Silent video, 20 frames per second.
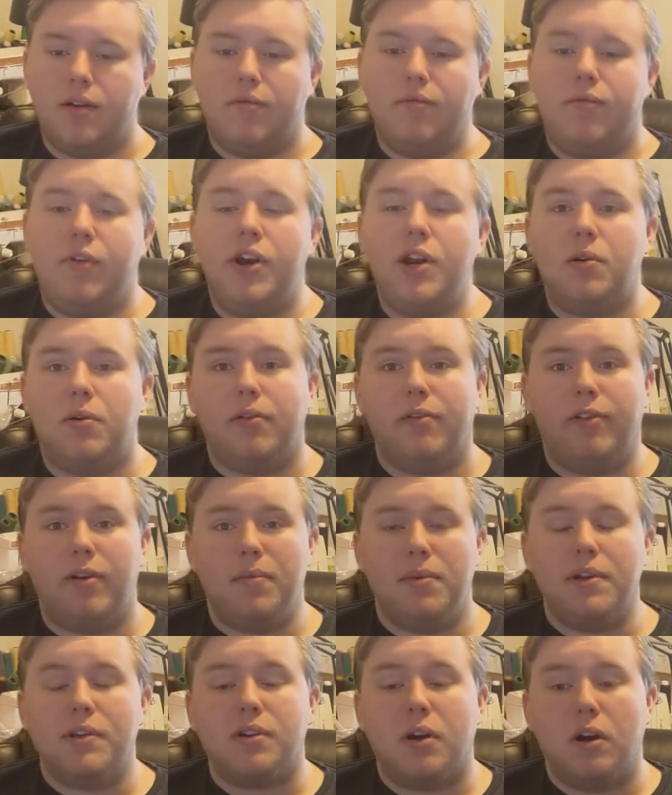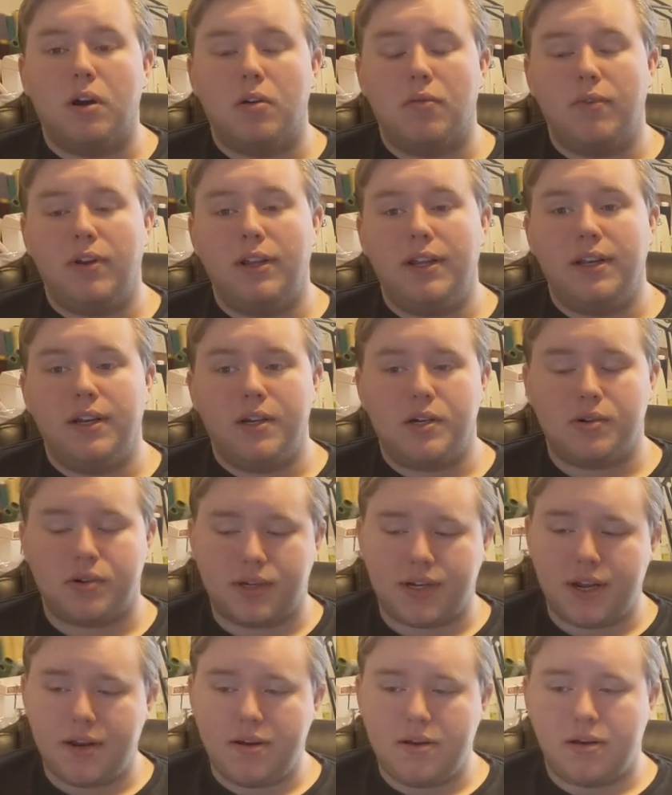video on feminist art really
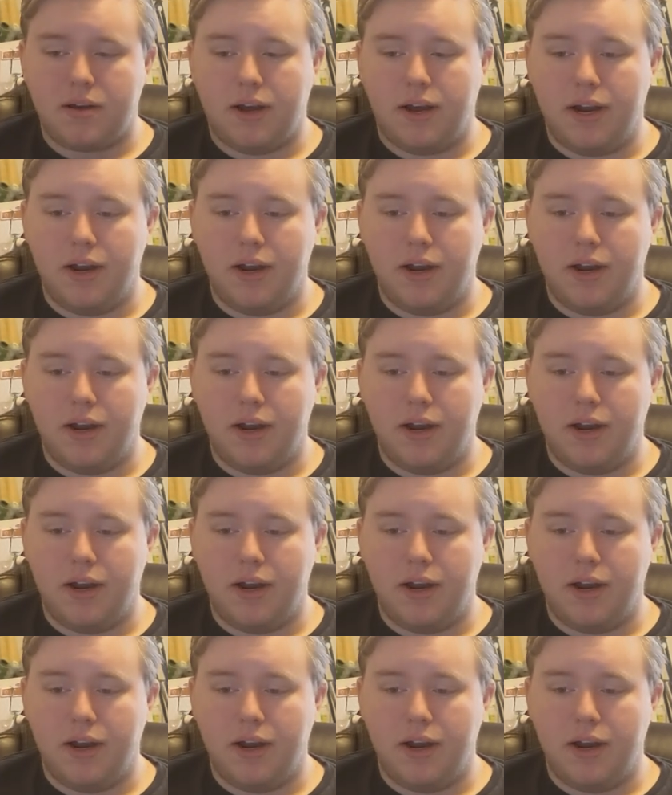interesting.